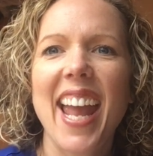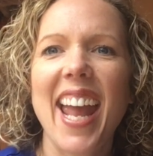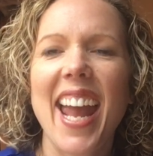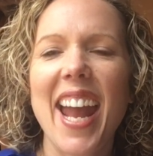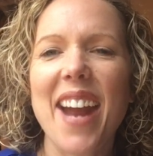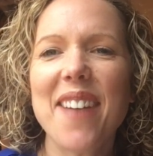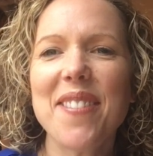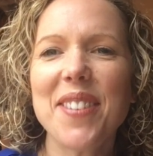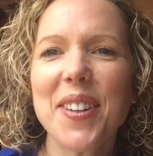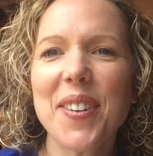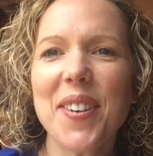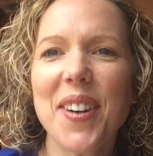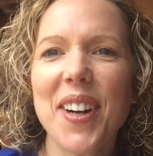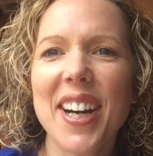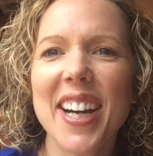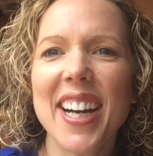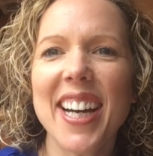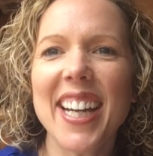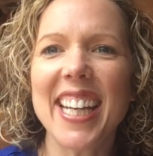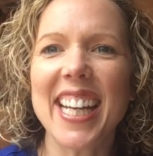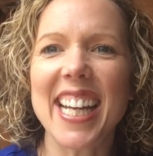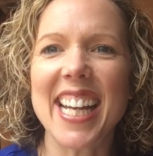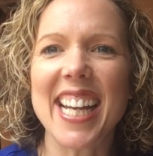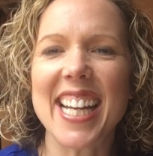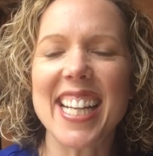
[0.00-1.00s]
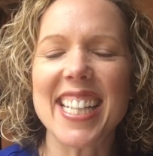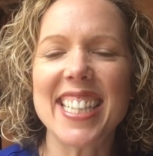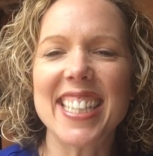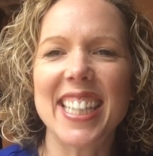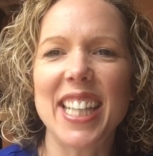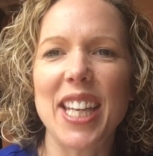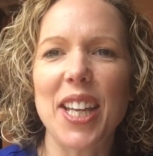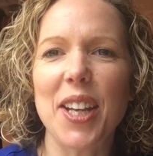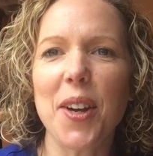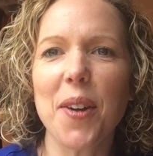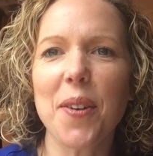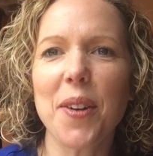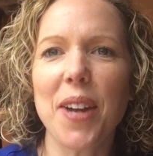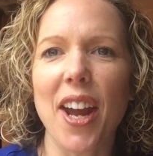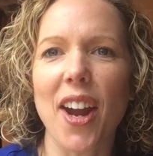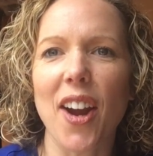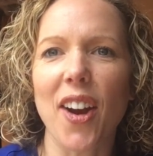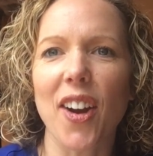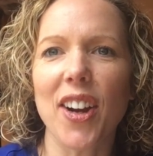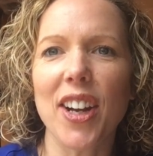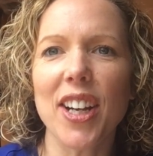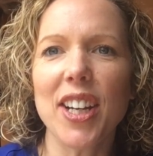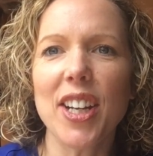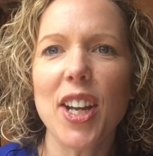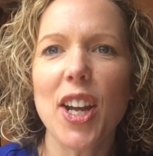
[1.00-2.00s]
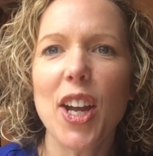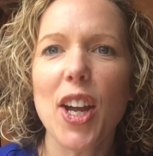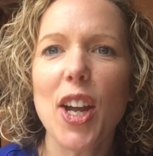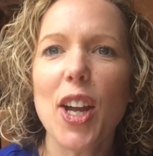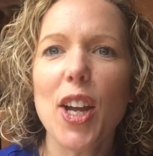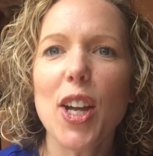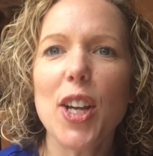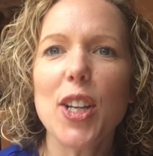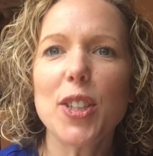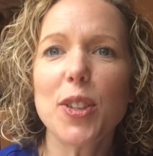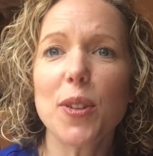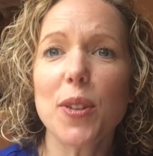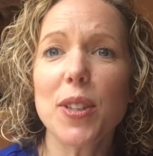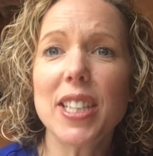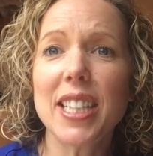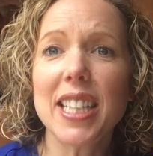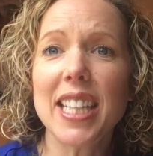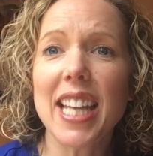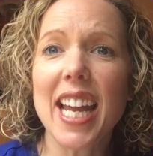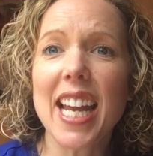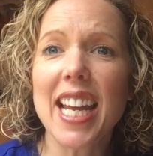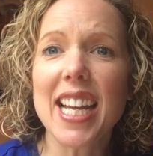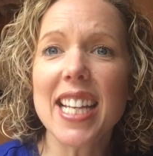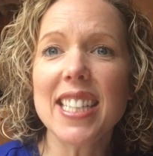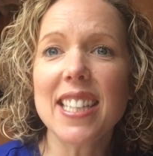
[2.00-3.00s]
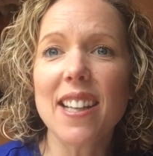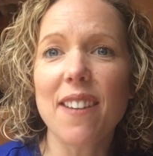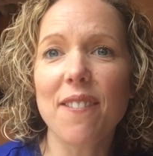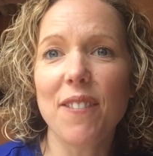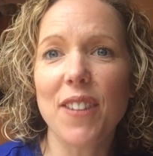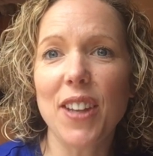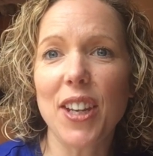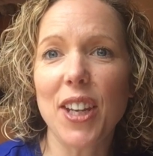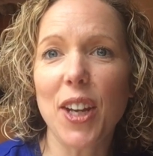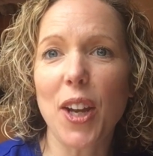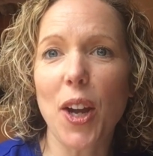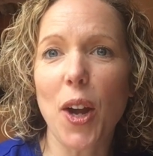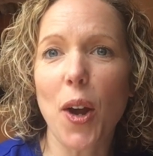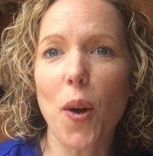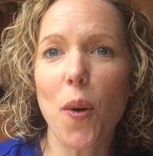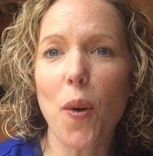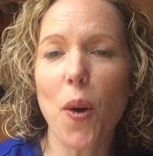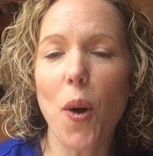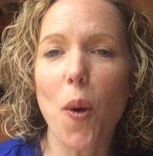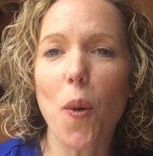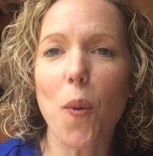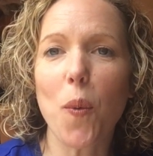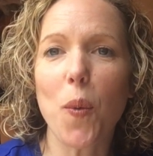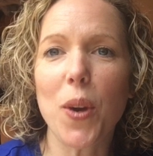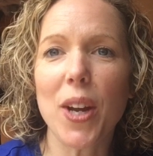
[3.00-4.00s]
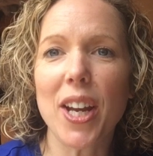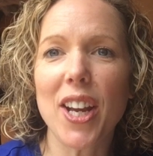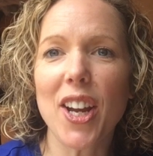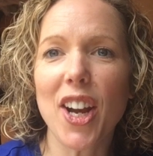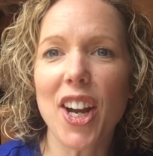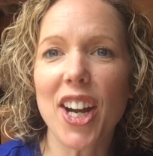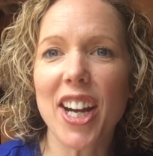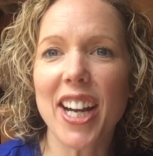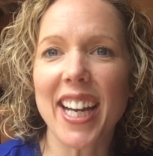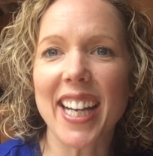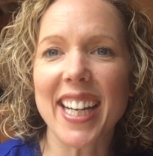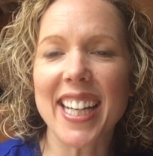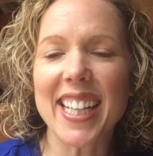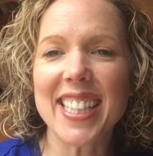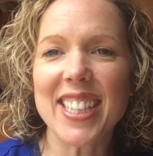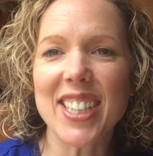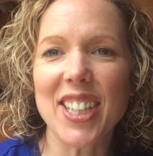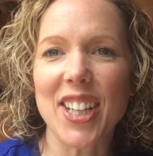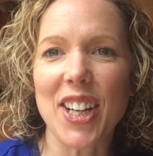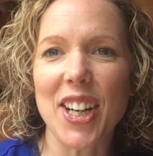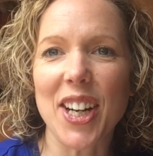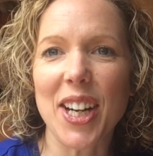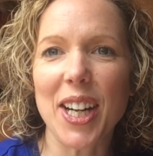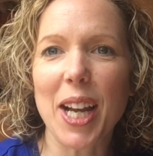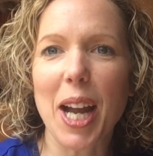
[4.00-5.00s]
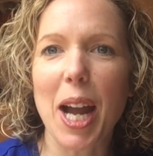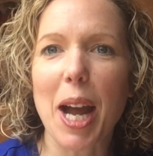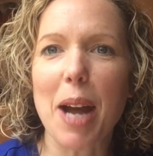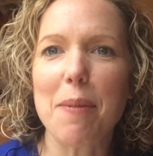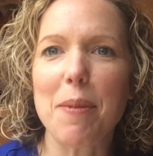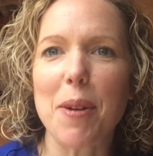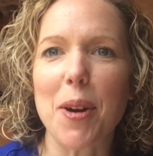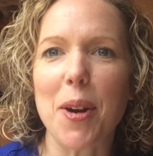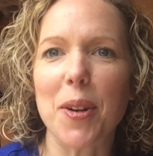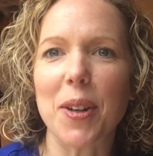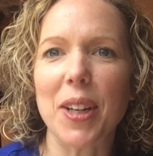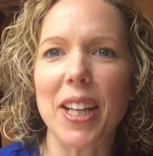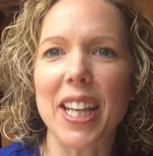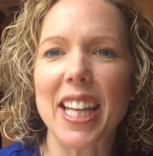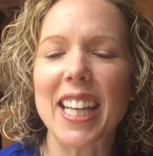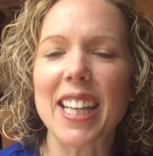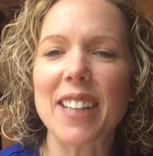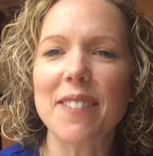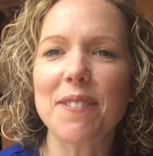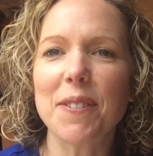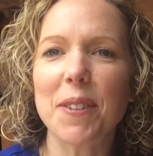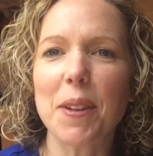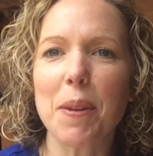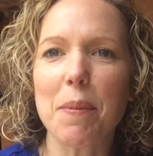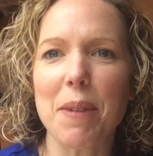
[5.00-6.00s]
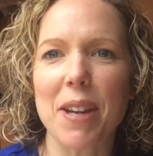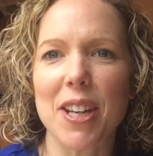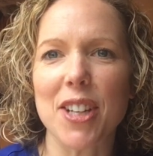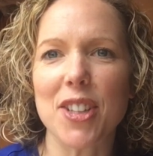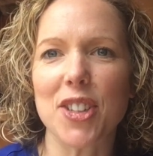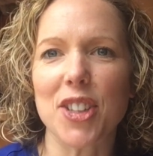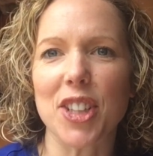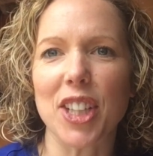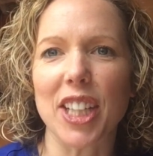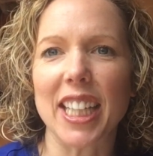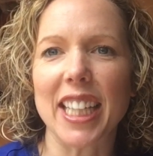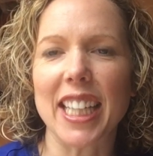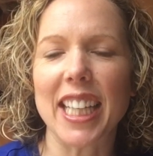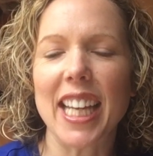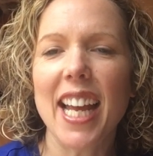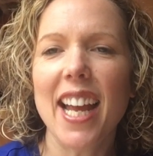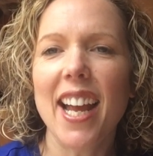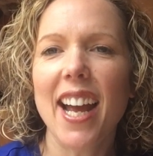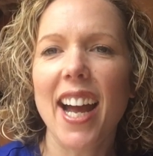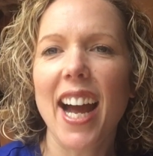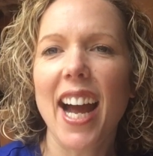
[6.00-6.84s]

Hey everyone, it's Keto Karen. So in today's video, we are gonna talk about inflammation.